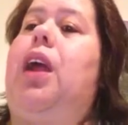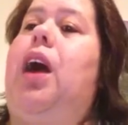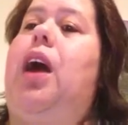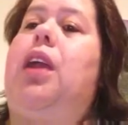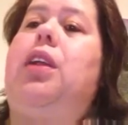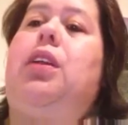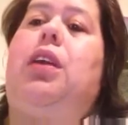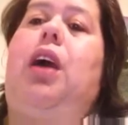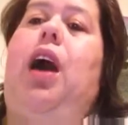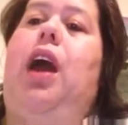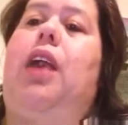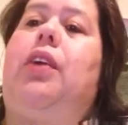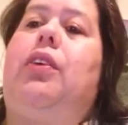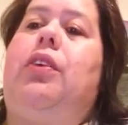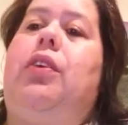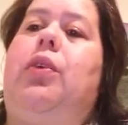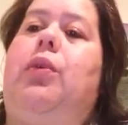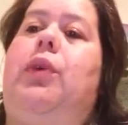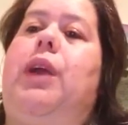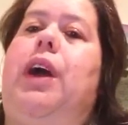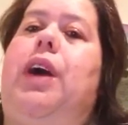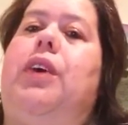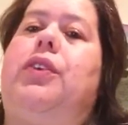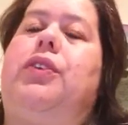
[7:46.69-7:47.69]
I, I don't know
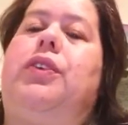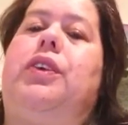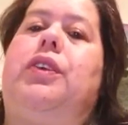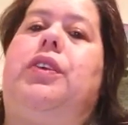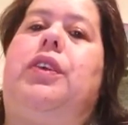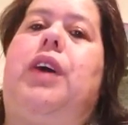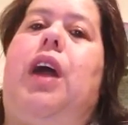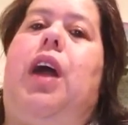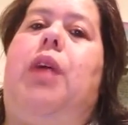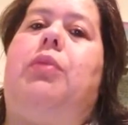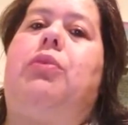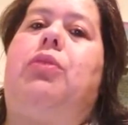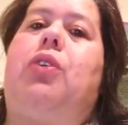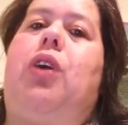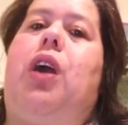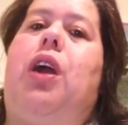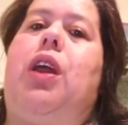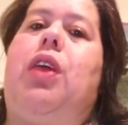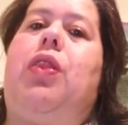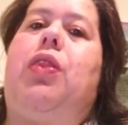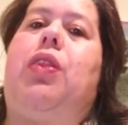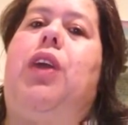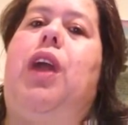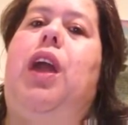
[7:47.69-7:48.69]
what else to say. I'm trying
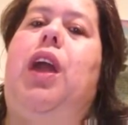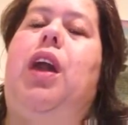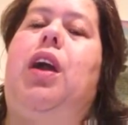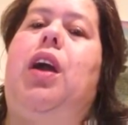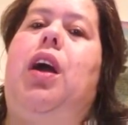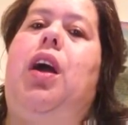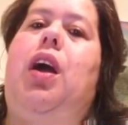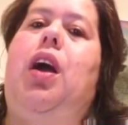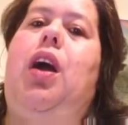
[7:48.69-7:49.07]
to think.